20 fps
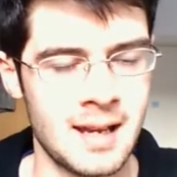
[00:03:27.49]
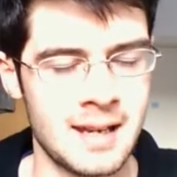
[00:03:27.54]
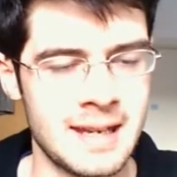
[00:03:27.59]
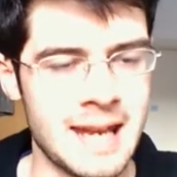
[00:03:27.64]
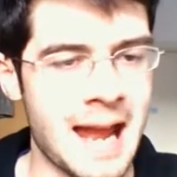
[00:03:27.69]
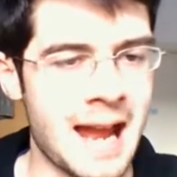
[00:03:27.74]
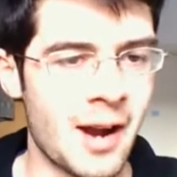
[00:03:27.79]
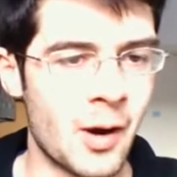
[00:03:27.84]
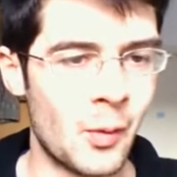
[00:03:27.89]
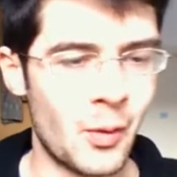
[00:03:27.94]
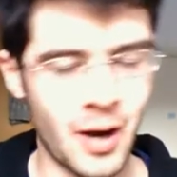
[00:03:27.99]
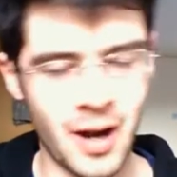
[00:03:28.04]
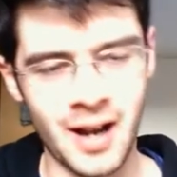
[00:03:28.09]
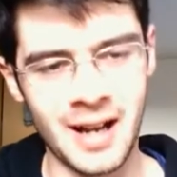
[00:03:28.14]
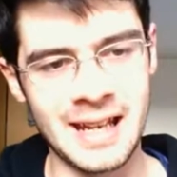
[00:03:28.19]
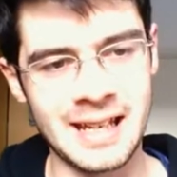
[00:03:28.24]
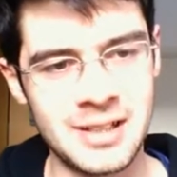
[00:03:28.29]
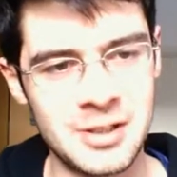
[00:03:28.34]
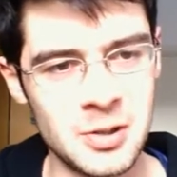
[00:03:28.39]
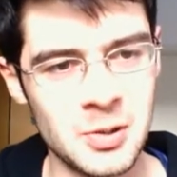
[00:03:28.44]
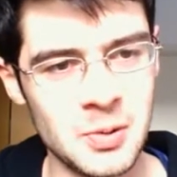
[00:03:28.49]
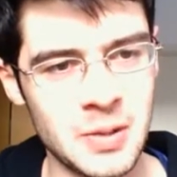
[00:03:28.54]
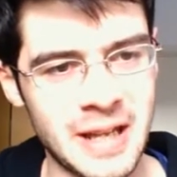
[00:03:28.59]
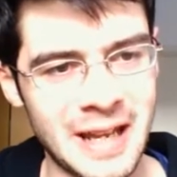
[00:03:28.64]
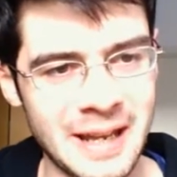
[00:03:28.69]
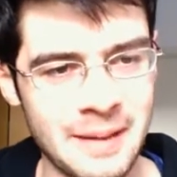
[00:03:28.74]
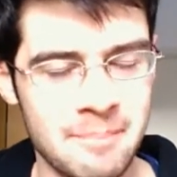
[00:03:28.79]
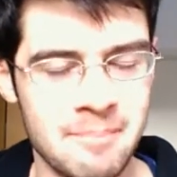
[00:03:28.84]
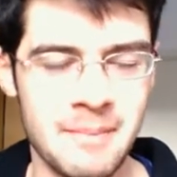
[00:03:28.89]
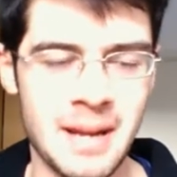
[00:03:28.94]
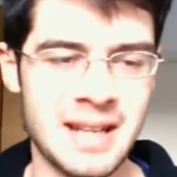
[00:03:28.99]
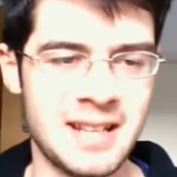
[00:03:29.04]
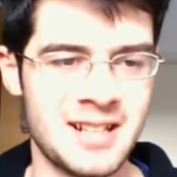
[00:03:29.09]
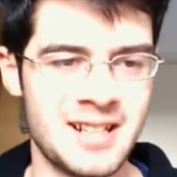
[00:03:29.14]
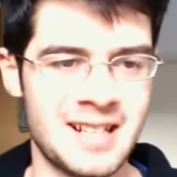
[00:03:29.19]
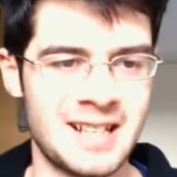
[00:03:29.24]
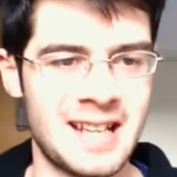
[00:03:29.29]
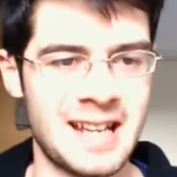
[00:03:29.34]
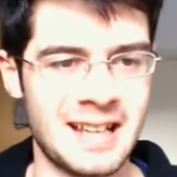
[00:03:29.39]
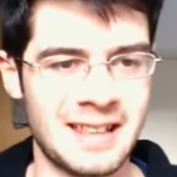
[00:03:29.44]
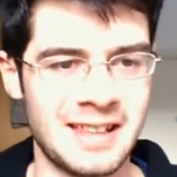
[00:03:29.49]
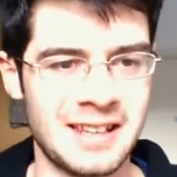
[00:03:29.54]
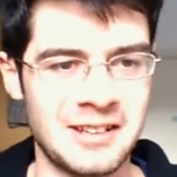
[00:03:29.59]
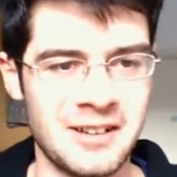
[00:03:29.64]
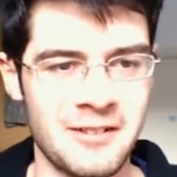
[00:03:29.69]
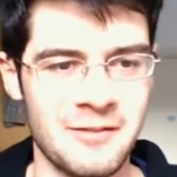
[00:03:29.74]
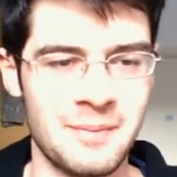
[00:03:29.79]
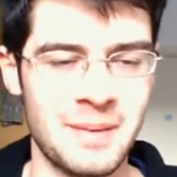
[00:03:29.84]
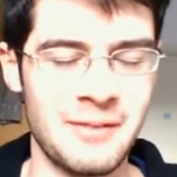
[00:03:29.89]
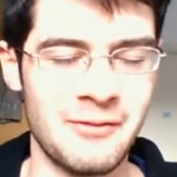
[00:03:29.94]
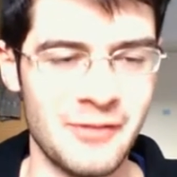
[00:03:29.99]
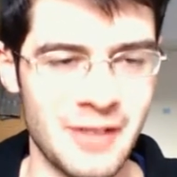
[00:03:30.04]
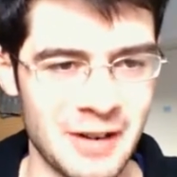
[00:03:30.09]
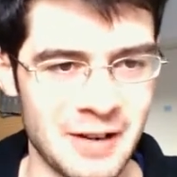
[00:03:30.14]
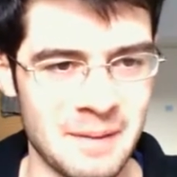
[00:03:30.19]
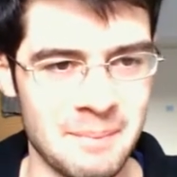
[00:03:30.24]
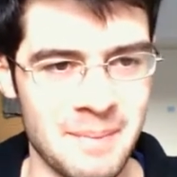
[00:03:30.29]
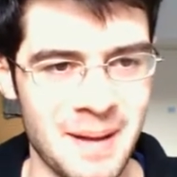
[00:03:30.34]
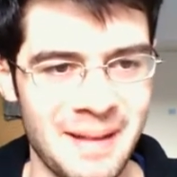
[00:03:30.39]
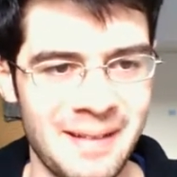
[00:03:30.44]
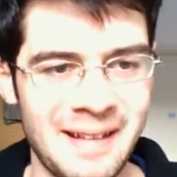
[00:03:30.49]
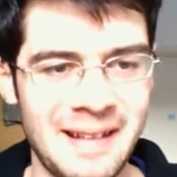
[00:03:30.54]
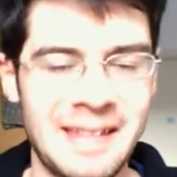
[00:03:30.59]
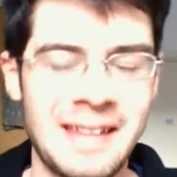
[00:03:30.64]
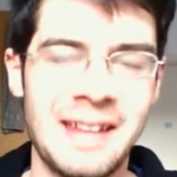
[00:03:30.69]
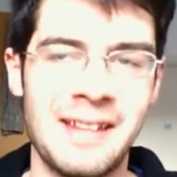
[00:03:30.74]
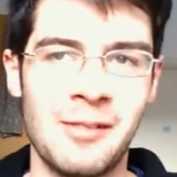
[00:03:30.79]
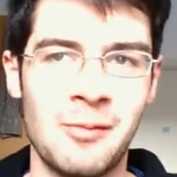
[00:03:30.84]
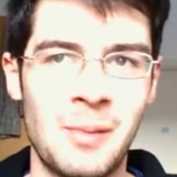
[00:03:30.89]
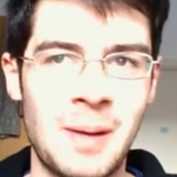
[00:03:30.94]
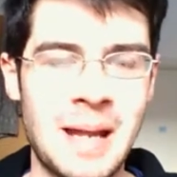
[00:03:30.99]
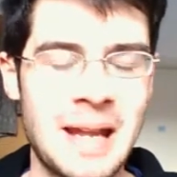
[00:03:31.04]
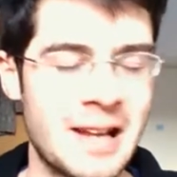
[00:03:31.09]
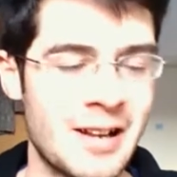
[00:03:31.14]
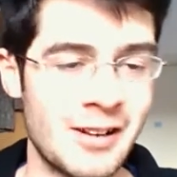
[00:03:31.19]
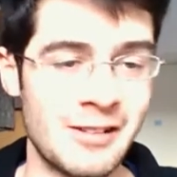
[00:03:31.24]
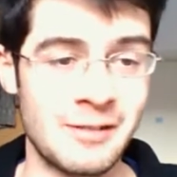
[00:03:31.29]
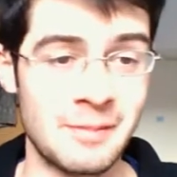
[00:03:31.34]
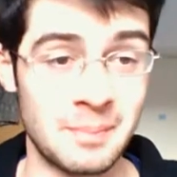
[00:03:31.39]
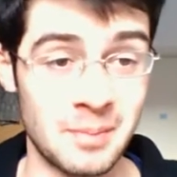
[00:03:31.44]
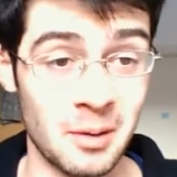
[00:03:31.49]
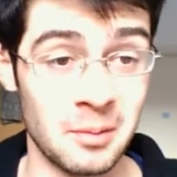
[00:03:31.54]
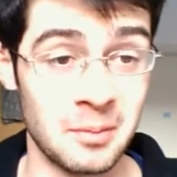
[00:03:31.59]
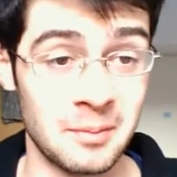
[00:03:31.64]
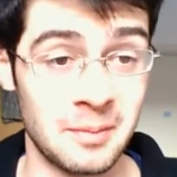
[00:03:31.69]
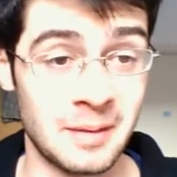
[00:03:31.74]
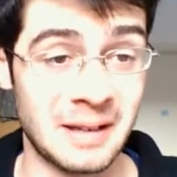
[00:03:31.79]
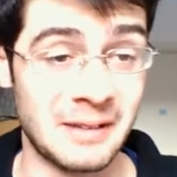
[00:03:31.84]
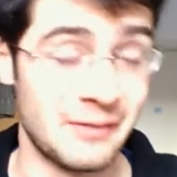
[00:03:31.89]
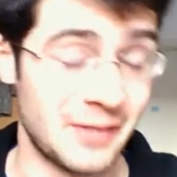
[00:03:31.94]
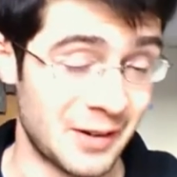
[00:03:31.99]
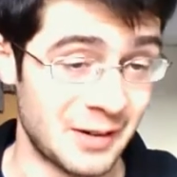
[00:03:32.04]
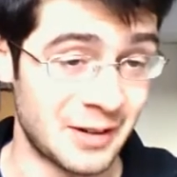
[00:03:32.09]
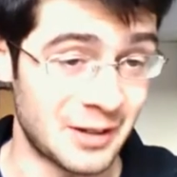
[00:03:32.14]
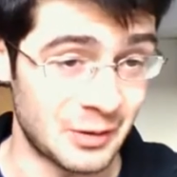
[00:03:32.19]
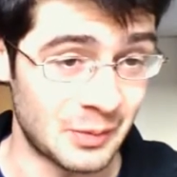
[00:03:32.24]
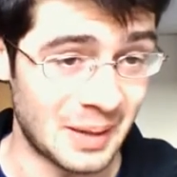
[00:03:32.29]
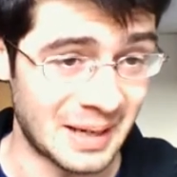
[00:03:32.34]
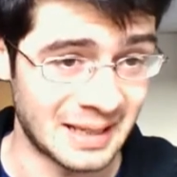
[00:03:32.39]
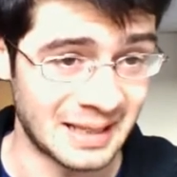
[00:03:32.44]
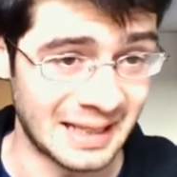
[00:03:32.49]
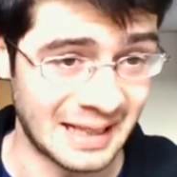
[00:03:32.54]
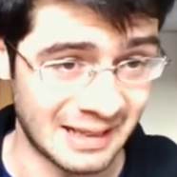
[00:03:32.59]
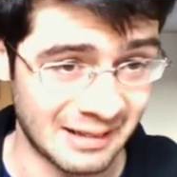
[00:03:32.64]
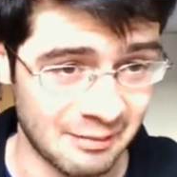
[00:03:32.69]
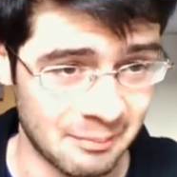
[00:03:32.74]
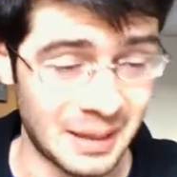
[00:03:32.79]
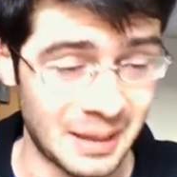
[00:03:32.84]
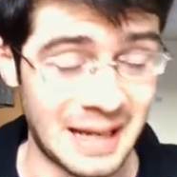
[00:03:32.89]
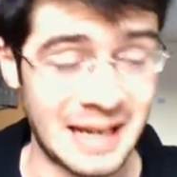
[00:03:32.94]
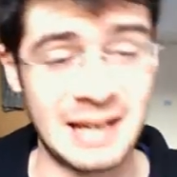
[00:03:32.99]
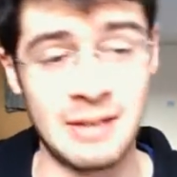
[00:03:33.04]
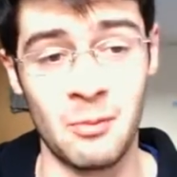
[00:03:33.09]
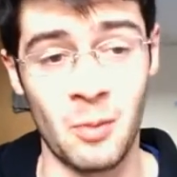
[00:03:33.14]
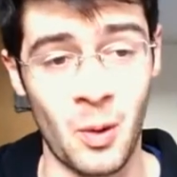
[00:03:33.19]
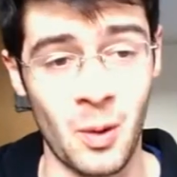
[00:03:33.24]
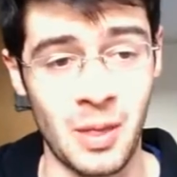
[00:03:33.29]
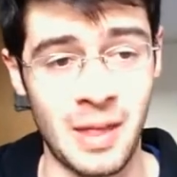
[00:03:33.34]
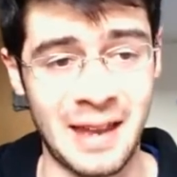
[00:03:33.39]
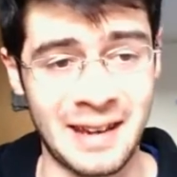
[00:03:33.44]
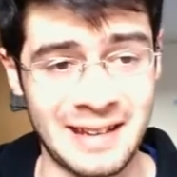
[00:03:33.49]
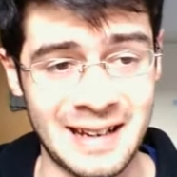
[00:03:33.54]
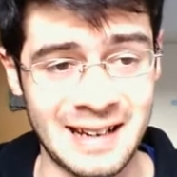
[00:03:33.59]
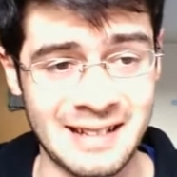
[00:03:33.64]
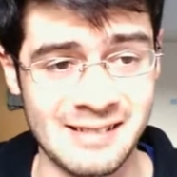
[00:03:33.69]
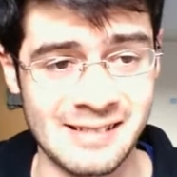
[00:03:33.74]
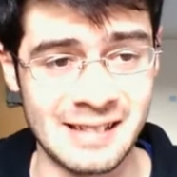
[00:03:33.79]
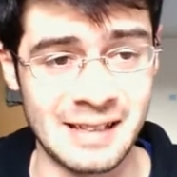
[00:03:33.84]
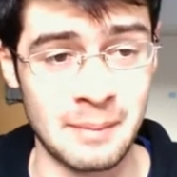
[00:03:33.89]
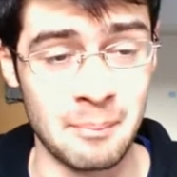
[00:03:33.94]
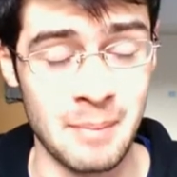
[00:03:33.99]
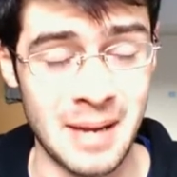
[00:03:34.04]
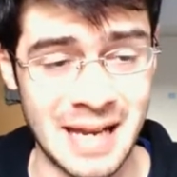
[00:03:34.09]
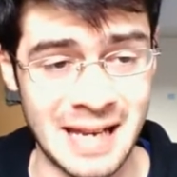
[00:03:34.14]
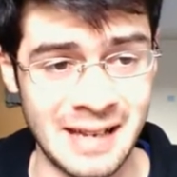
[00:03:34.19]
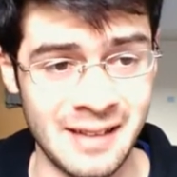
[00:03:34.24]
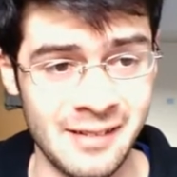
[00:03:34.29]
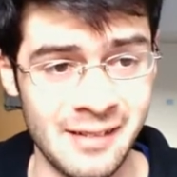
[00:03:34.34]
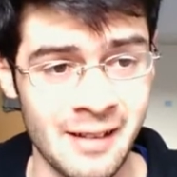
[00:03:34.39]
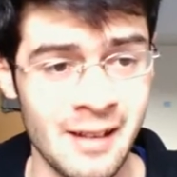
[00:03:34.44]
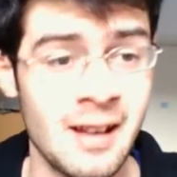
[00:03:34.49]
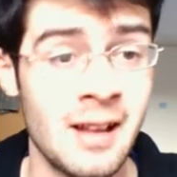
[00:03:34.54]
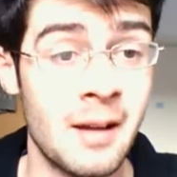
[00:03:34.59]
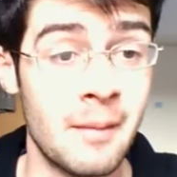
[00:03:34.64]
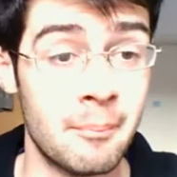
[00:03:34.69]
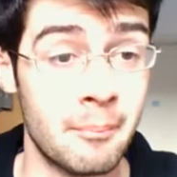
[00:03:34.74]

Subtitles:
Now, I do keep mentioning that I've been very busy this week. I should probably very quickly explain what that actually means.